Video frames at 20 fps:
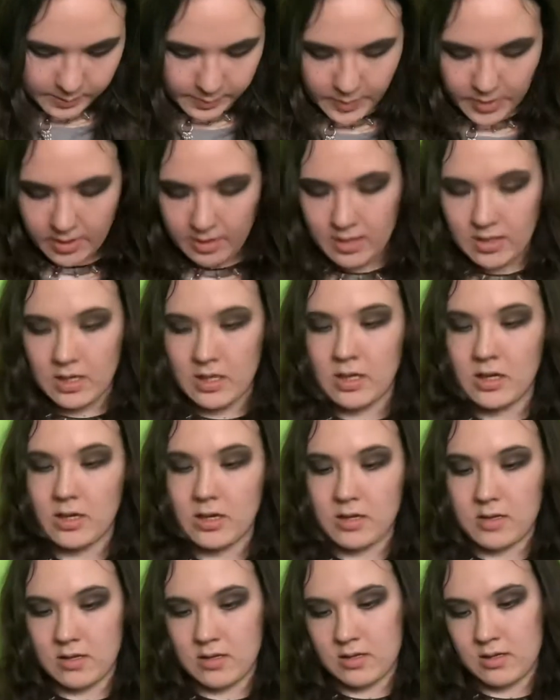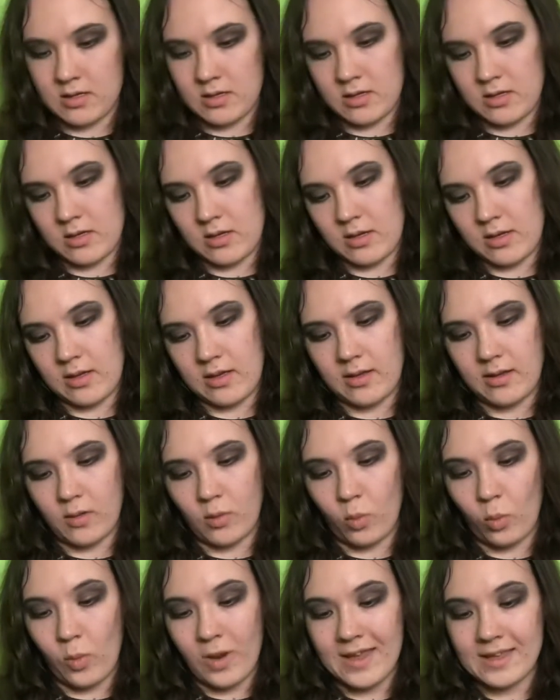by
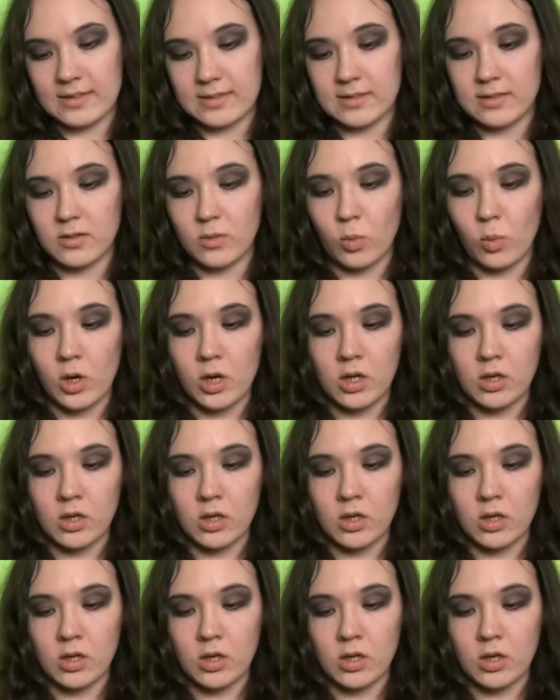West One.